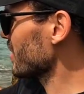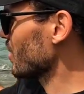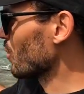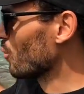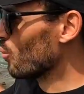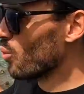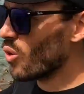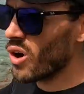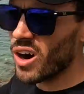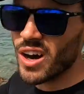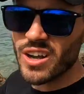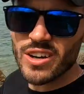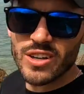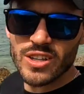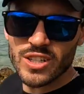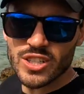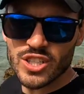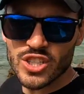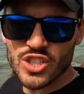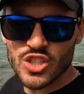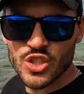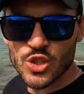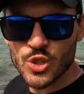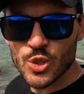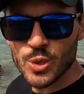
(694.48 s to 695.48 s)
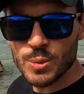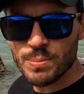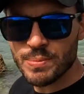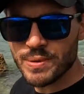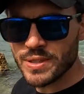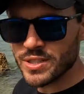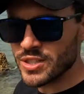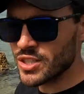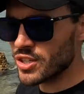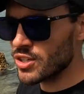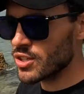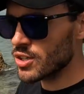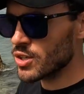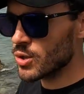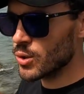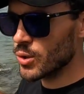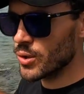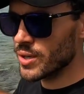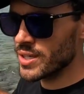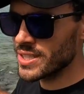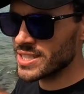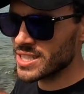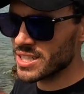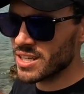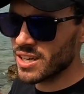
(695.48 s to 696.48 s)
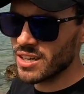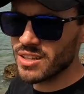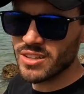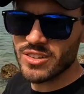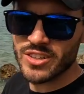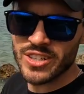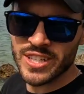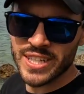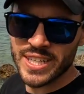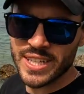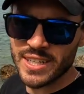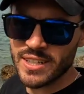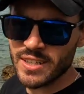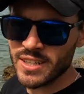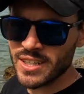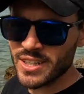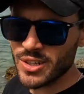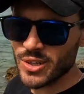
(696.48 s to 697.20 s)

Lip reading: the water is super turquoise colored here,